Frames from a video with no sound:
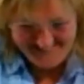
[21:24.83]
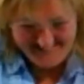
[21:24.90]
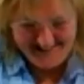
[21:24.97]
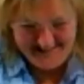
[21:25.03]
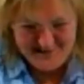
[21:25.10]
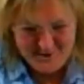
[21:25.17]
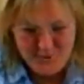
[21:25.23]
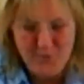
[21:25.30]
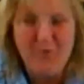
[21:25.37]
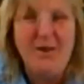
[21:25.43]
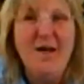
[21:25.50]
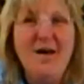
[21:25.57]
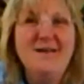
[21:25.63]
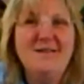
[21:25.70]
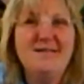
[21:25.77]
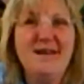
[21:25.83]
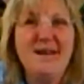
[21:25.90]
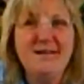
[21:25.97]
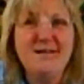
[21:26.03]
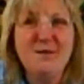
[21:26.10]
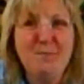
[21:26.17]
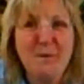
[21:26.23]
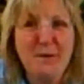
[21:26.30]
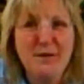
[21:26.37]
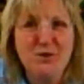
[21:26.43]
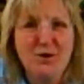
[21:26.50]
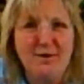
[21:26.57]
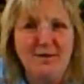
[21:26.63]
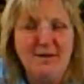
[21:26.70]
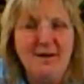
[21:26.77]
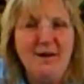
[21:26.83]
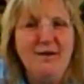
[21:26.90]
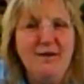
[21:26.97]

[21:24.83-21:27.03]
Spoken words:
That's cool. Send us a picture.